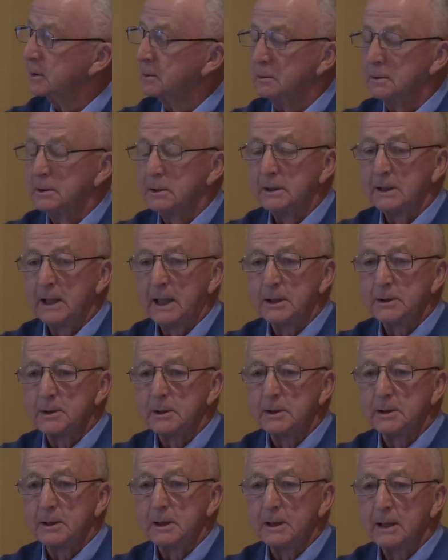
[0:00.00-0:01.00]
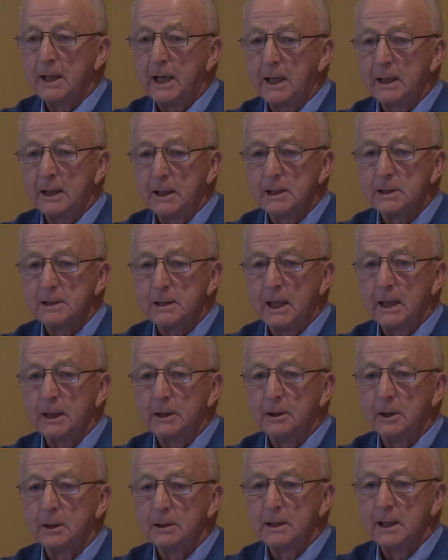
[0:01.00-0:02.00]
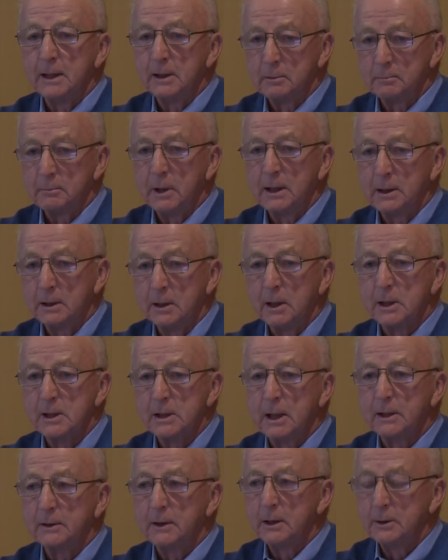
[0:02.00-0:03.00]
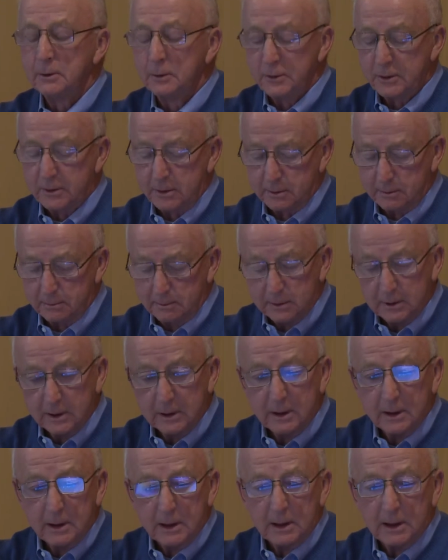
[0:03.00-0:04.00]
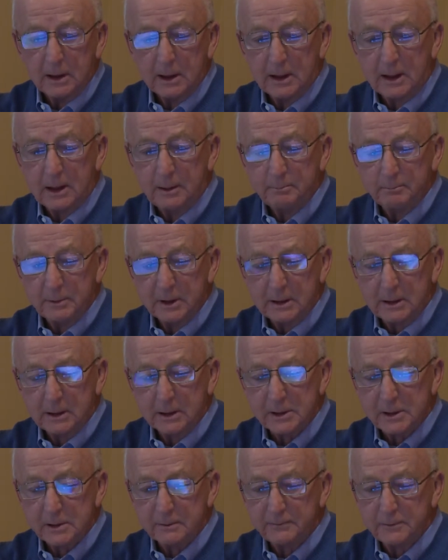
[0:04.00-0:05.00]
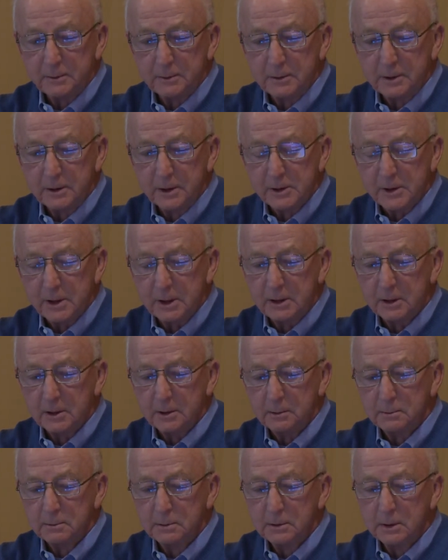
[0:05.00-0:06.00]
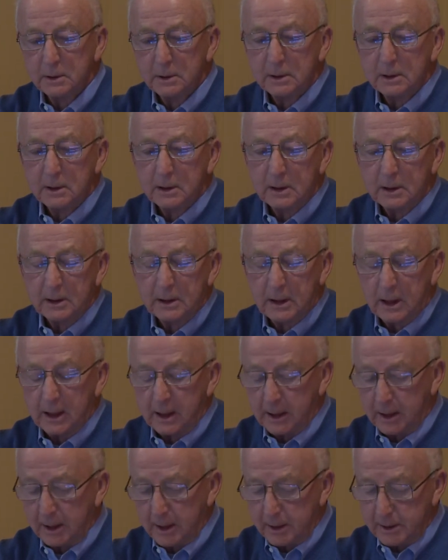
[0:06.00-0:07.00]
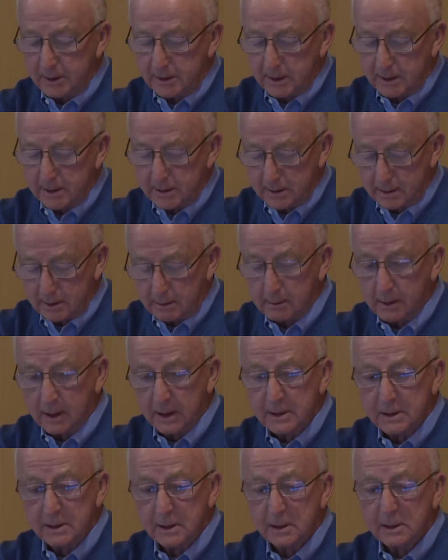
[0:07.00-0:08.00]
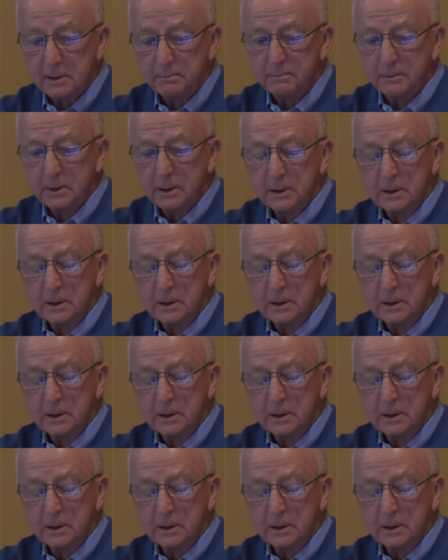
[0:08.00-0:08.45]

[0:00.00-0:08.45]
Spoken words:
to. And the answer to that is, thank God they don't make cars like they used to. Because a few years ago, IIHS did a crash test,